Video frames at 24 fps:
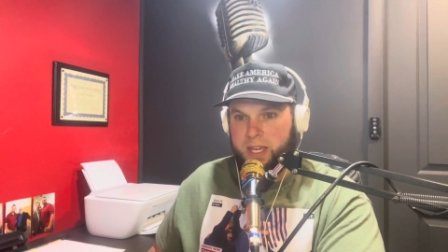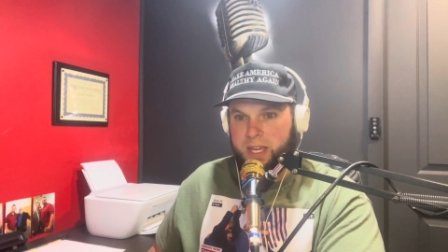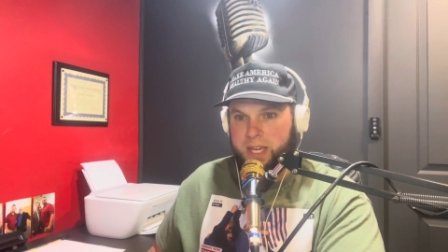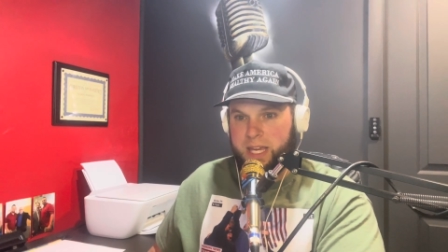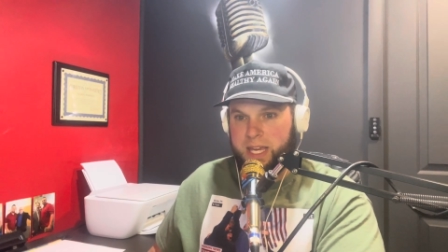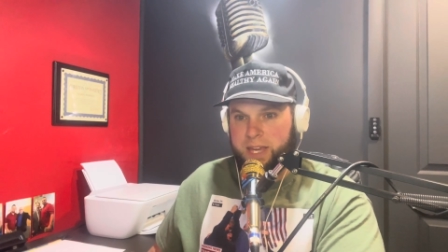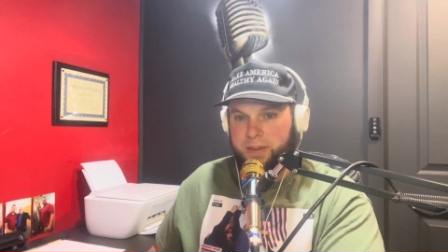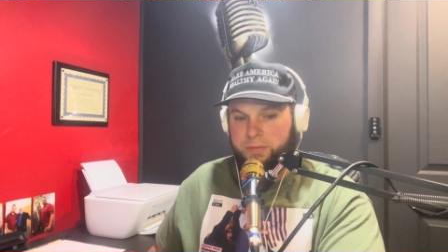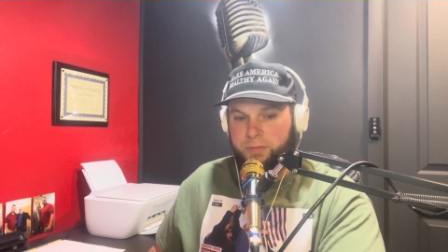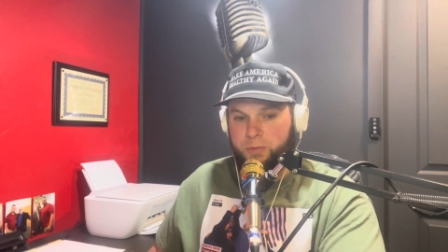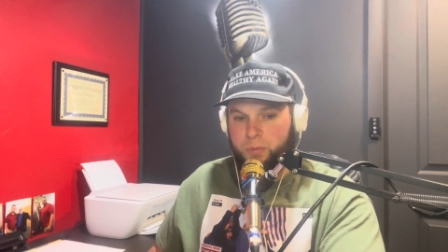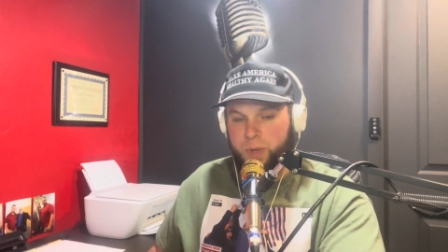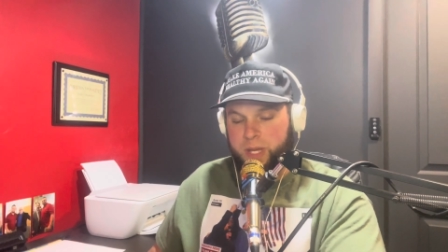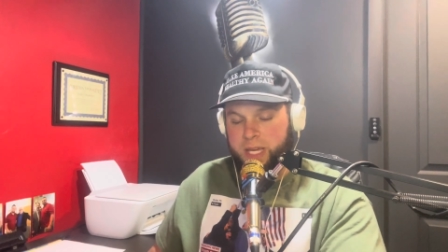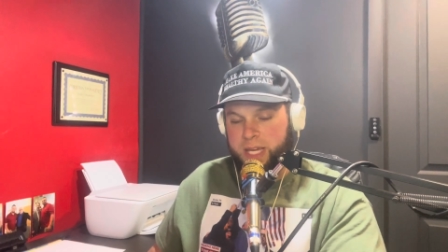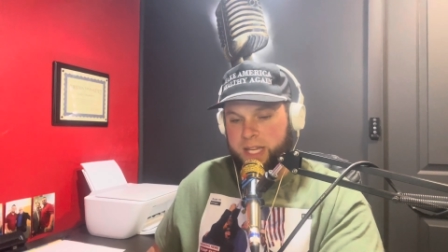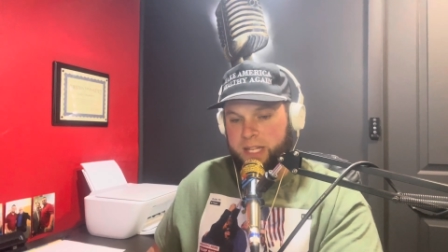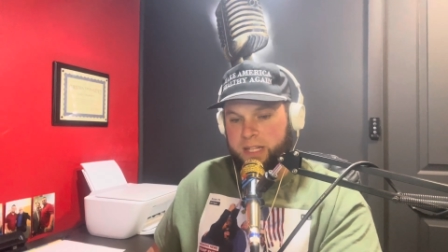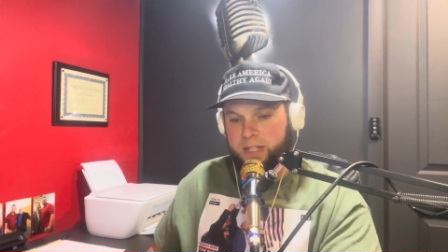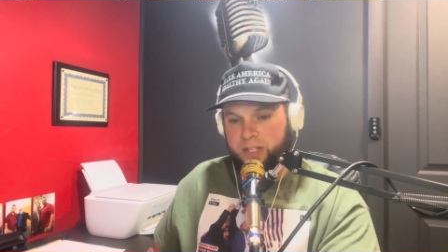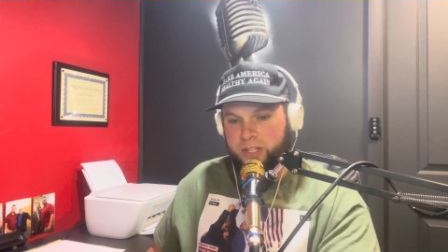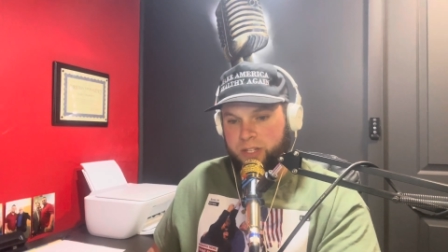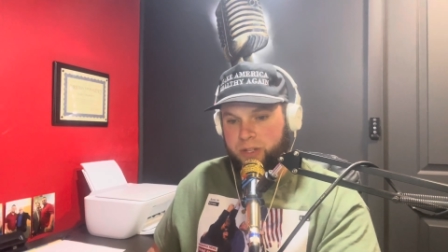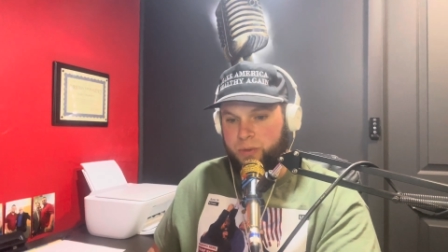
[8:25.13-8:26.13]
if we
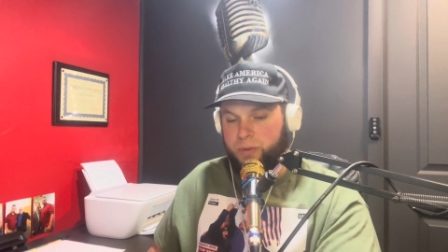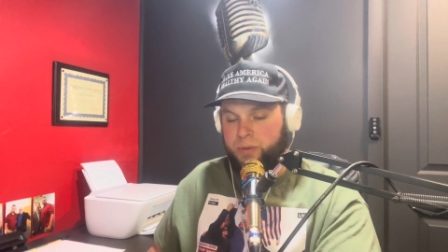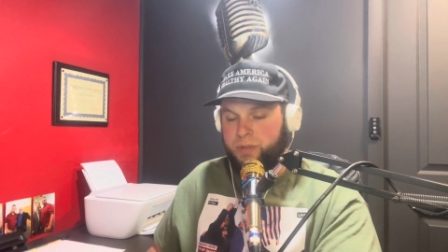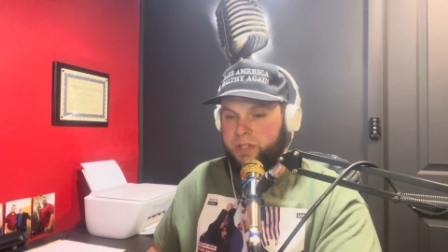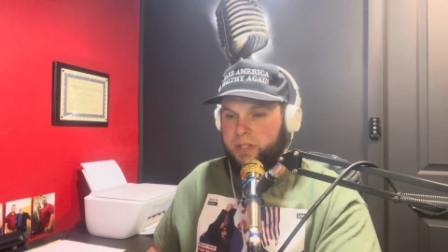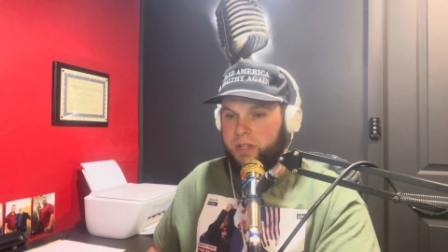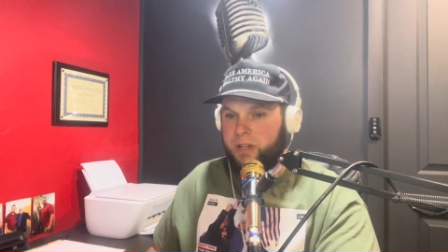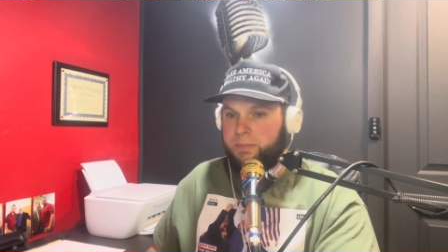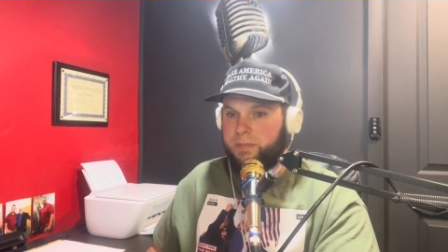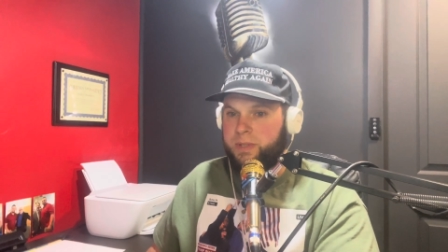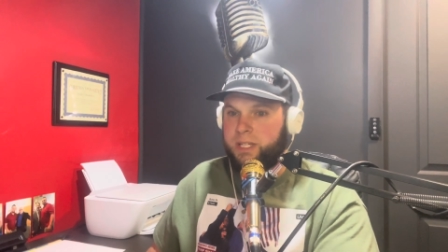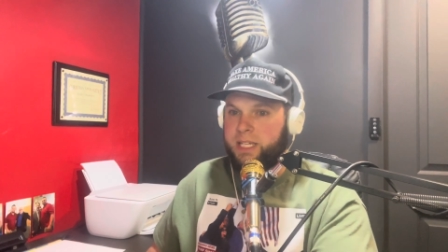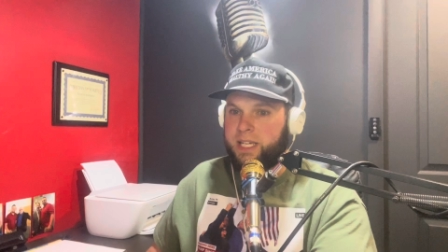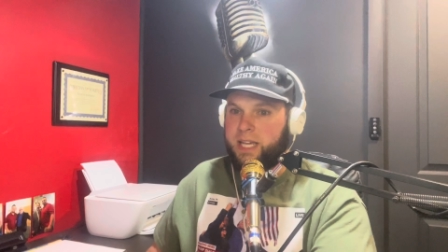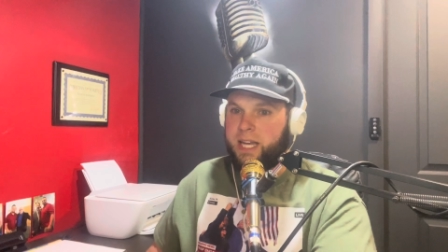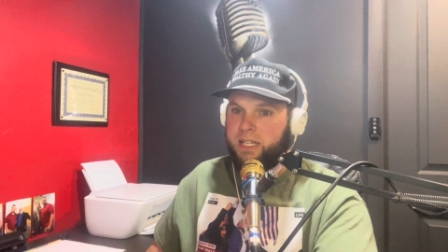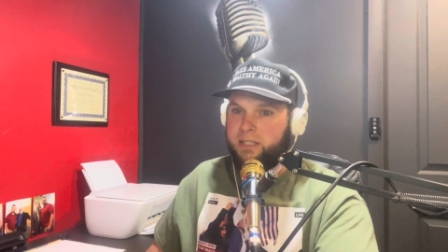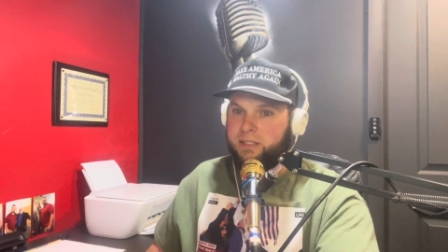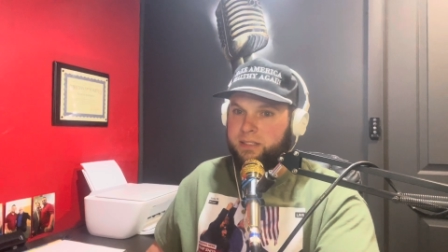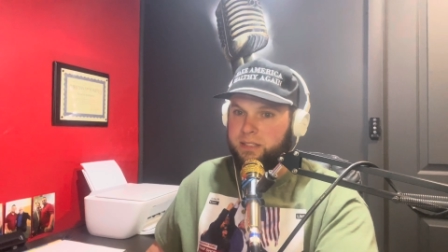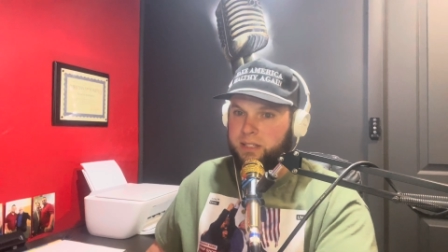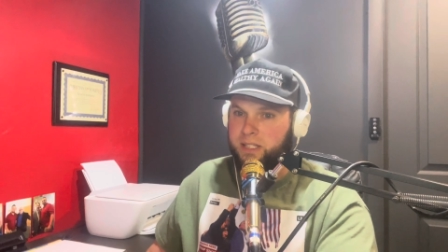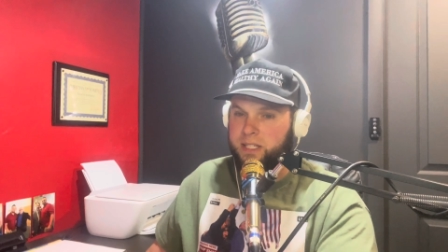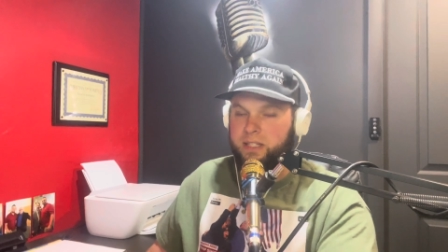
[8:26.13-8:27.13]
can do something
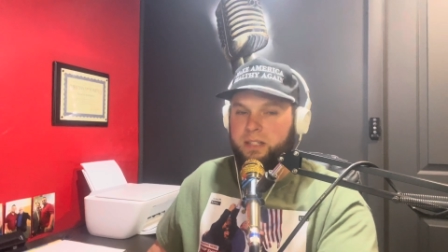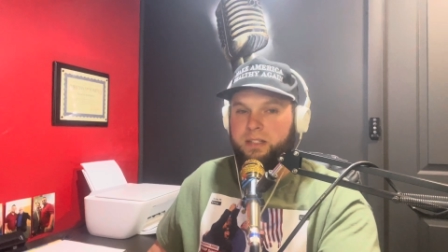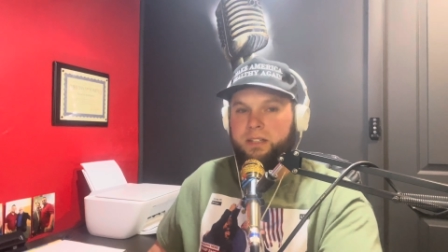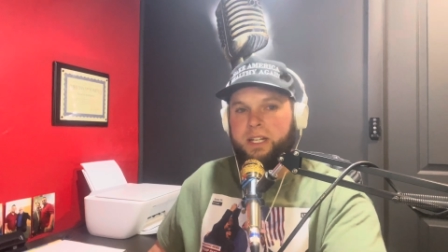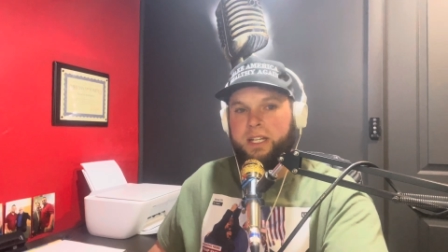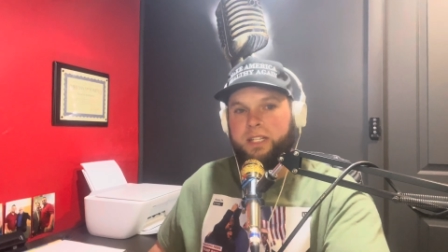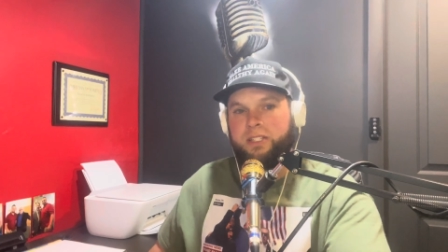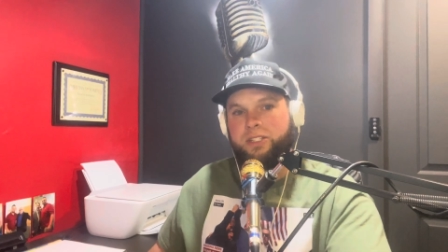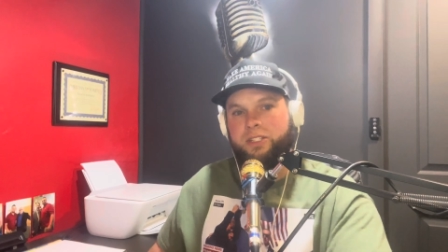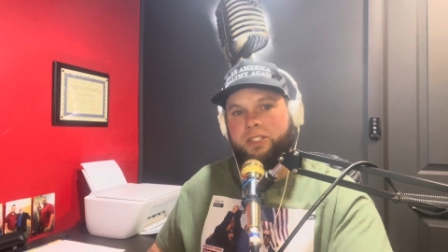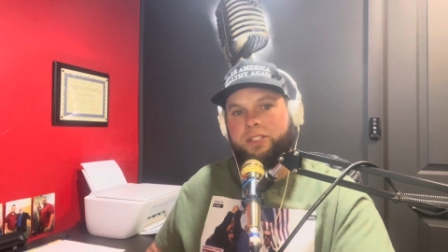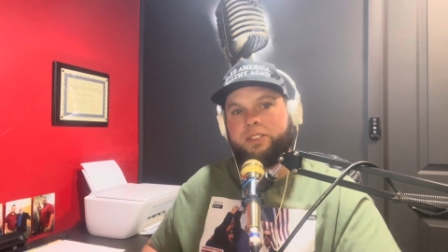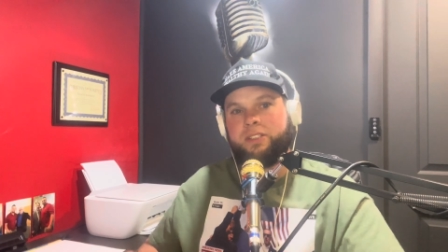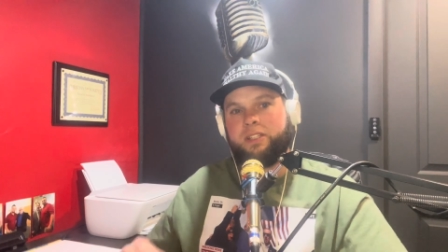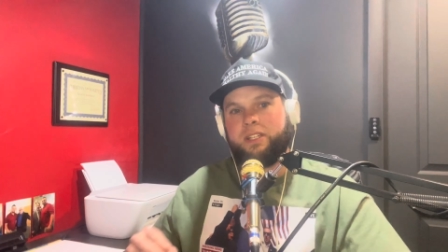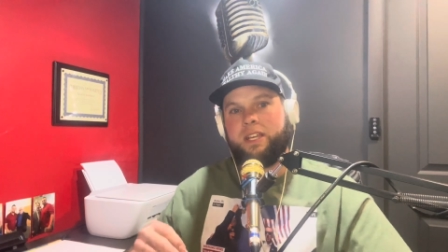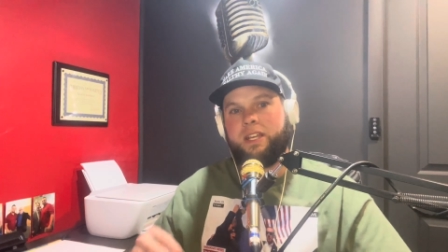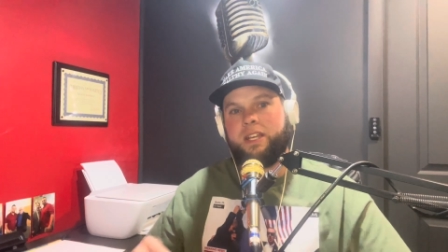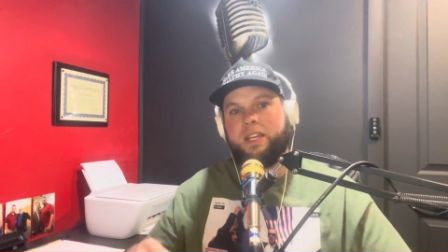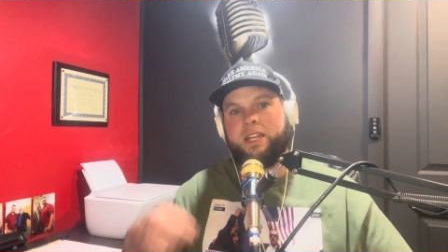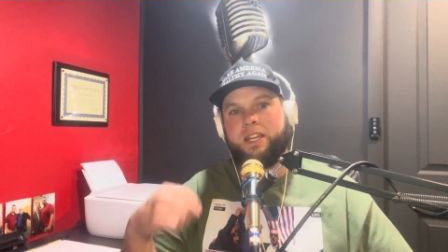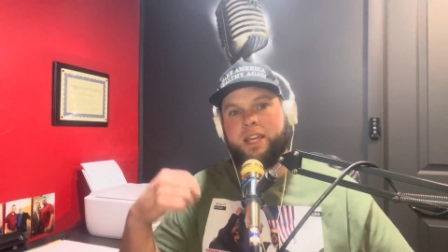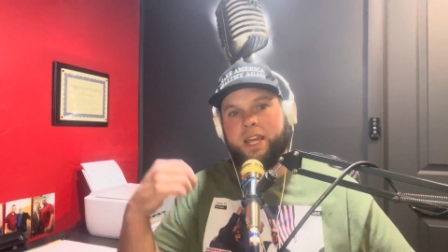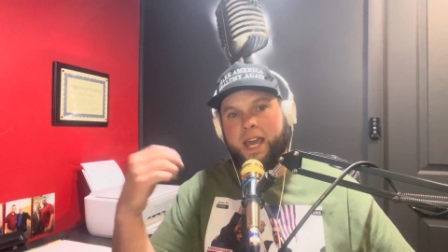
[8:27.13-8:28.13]
as little as just
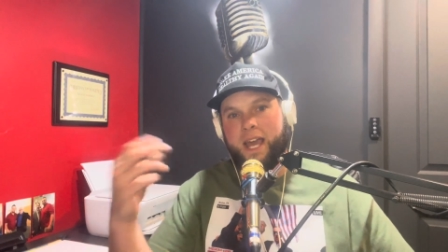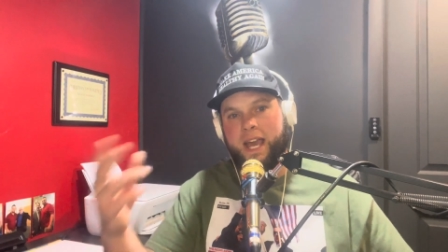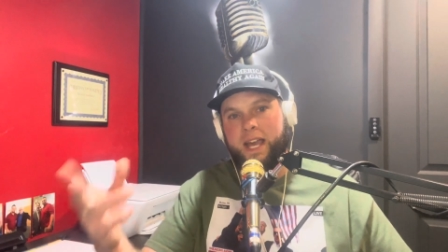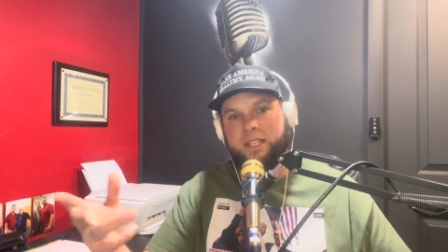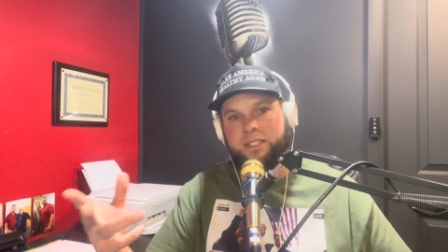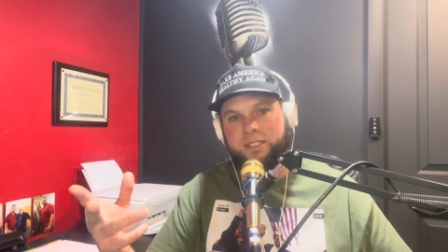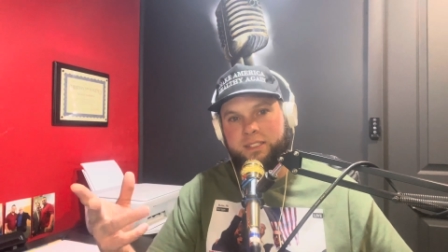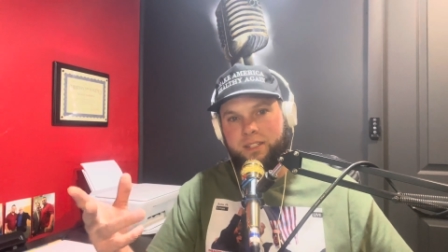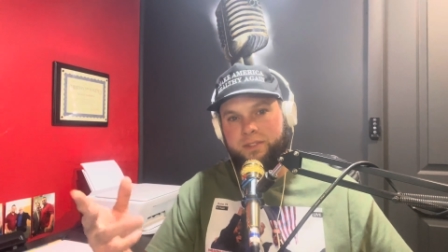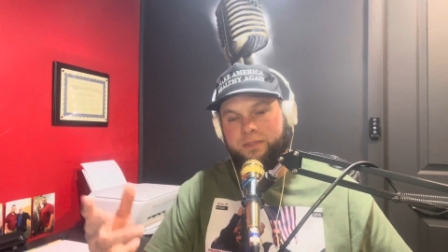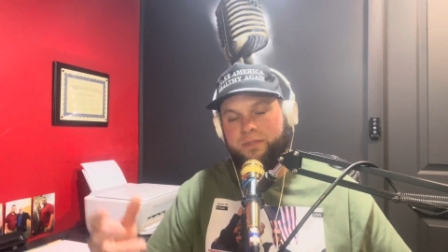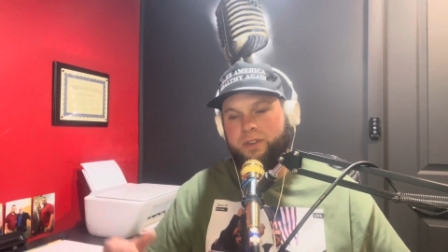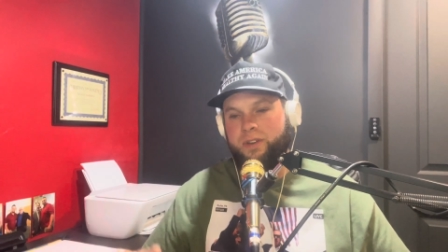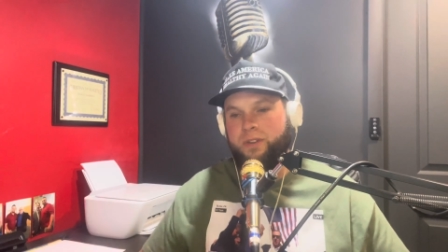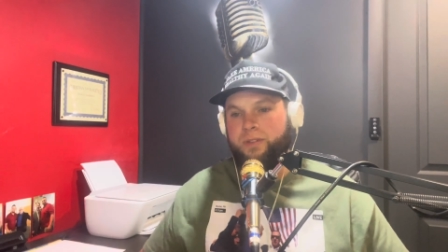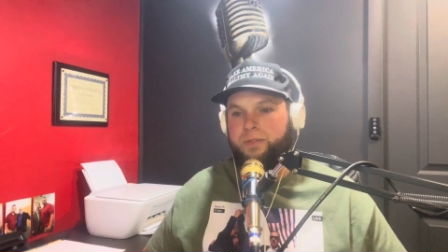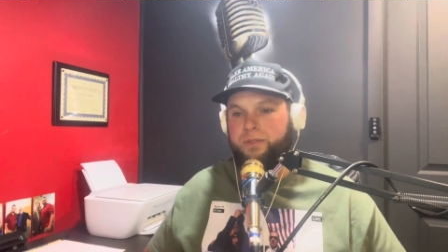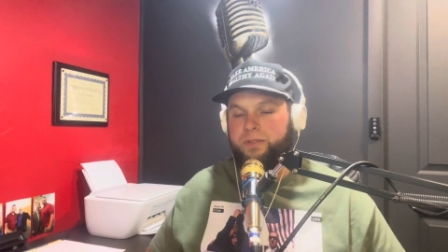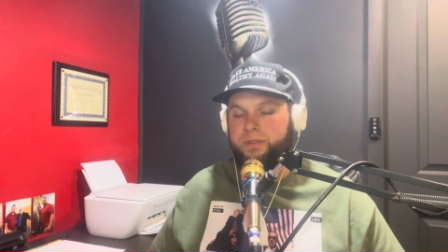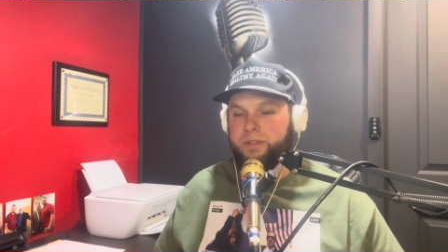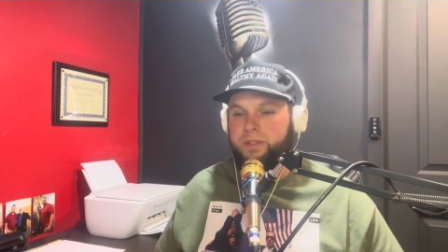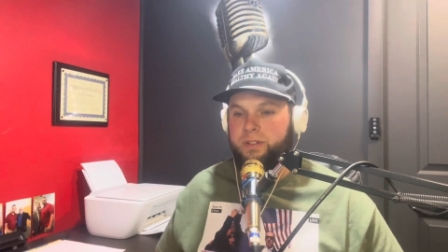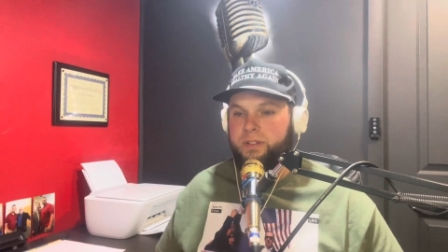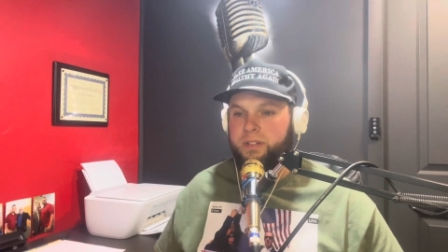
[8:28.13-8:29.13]
cast a vote